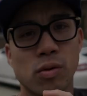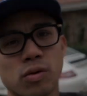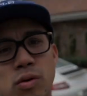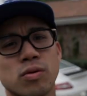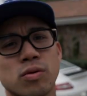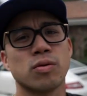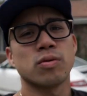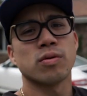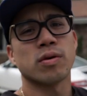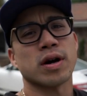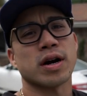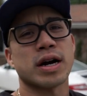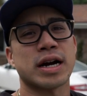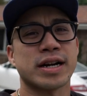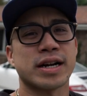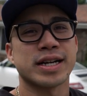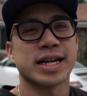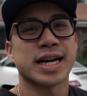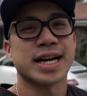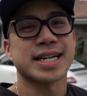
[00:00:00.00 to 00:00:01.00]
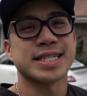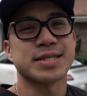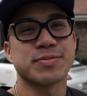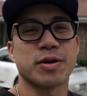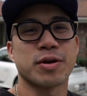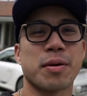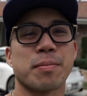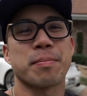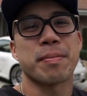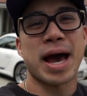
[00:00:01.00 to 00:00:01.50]
Ooh, all right, you guys,
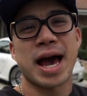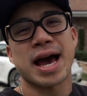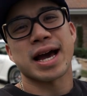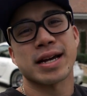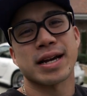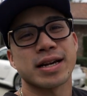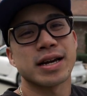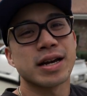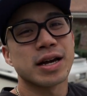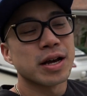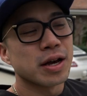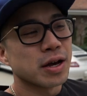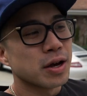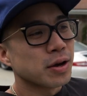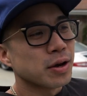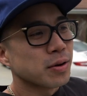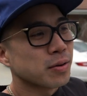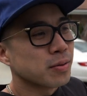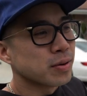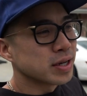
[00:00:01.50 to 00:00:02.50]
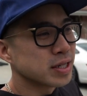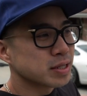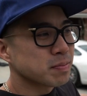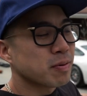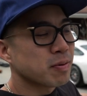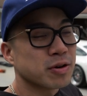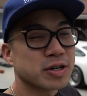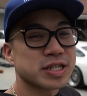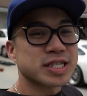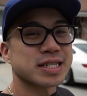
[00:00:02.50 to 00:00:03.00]
we're back. Will's
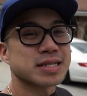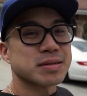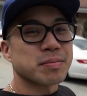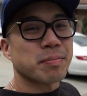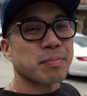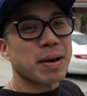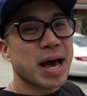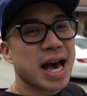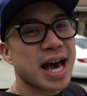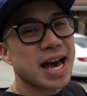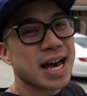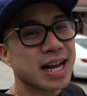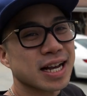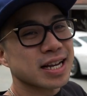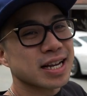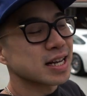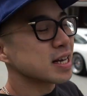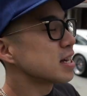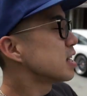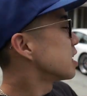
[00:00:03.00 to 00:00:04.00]
Porsche's back.